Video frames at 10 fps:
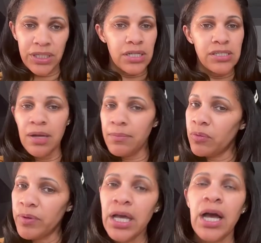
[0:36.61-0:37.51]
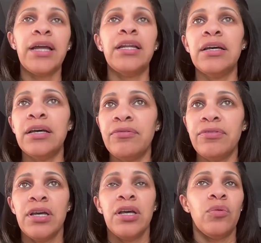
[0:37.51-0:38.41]
In the summer,
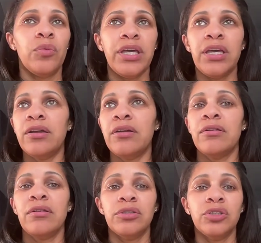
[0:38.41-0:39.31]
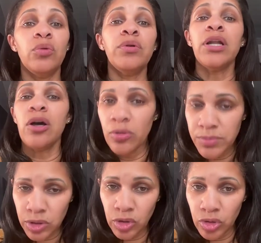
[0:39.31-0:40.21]
we're doing
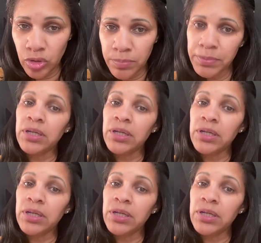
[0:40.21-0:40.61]
homeschool,